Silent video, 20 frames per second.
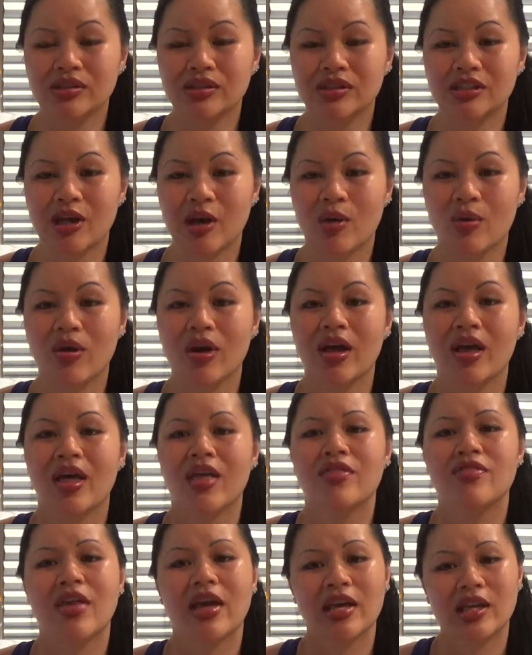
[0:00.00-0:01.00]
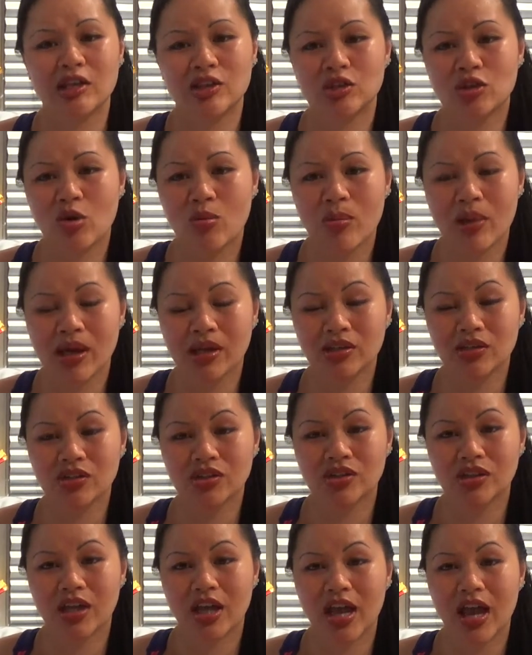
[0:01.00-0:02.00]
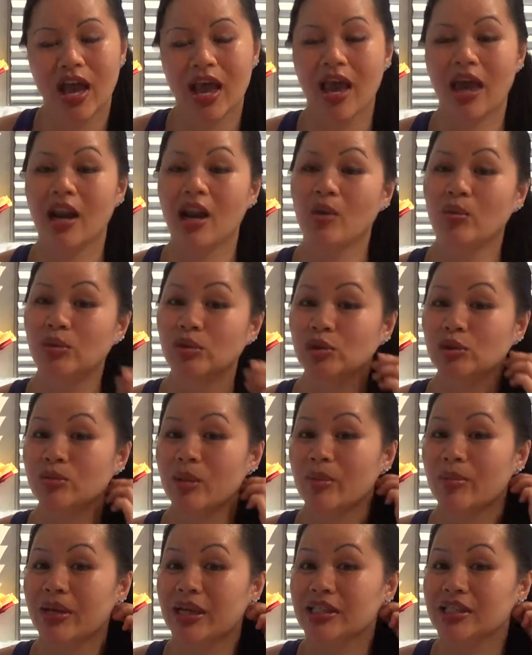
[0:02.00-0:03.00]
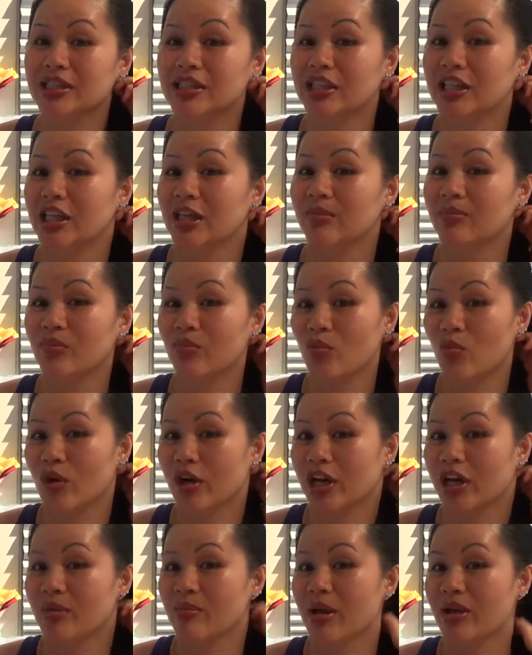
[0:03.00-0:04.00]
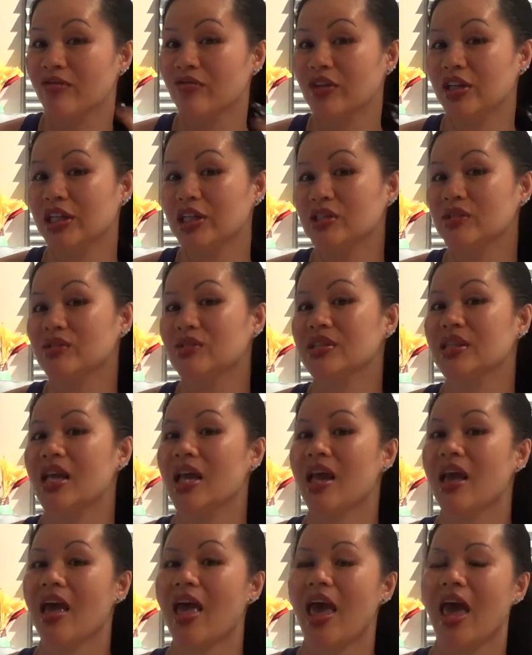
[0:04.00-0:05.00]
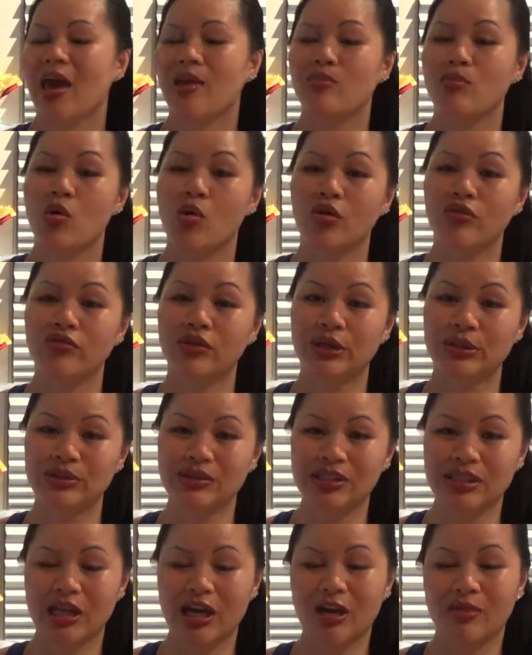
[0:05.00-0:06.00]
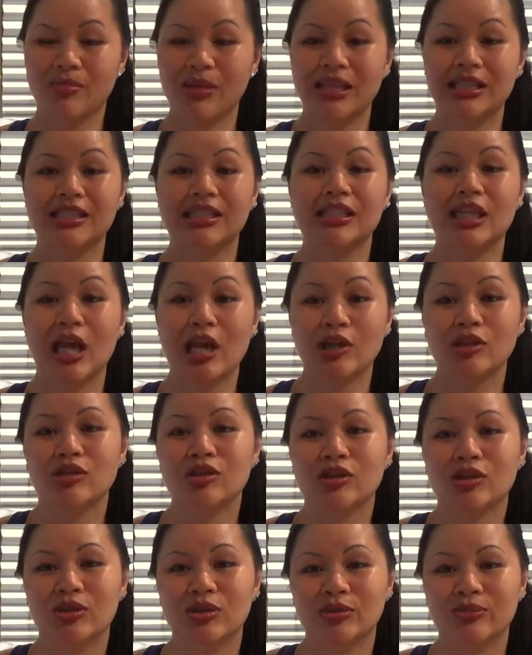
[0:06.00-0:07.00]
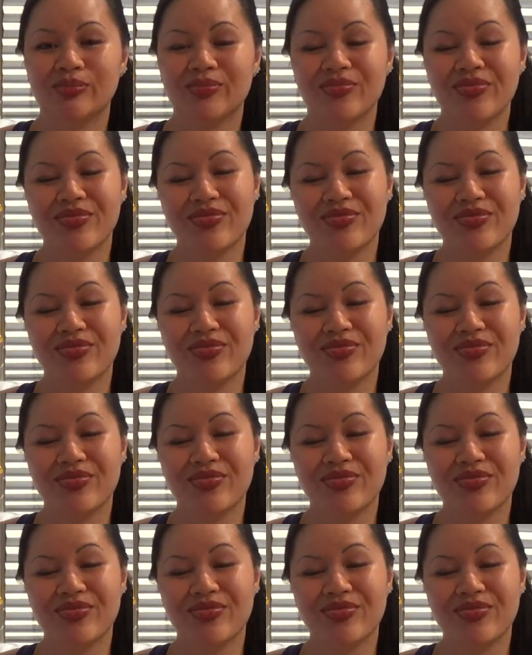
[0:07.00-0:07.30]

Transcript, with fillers: So thank you so much and I will do my best to keep working on my videos and more videos to come and stay in tune.